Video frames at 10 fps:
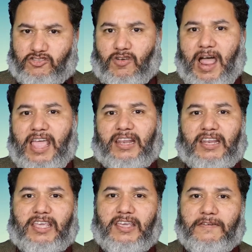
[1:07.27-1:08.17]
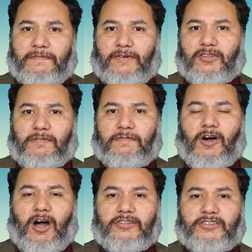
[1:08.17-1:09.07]
dry leaf from the
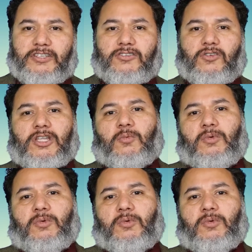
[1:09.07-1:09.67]
fall season.